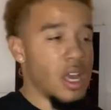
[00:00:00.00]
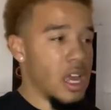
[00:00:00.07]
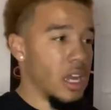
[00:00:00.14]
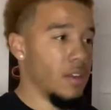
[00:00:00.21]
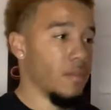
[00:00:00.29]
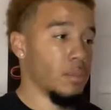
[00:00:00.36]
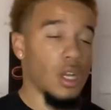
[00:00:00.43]

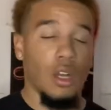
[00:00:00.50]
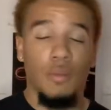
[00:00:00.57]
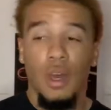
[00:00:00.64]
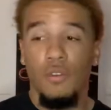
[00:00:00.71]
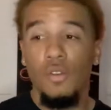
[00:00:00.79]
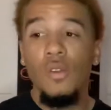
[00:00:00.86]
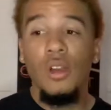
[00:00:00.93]
And I'm talking
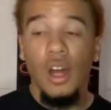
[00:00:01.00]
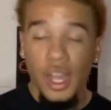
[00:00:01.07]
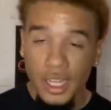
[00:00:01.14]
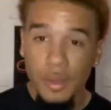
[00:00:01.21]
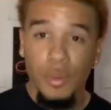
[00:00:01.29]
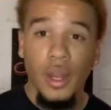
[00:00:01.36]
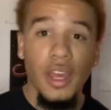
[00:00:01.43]
about if you
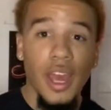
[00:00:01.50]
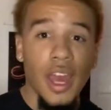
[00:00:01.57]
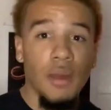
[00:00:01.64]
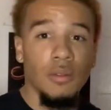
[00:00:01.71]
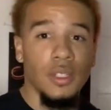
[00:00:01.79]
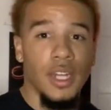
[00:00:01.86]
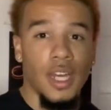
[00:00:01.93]
like to play games and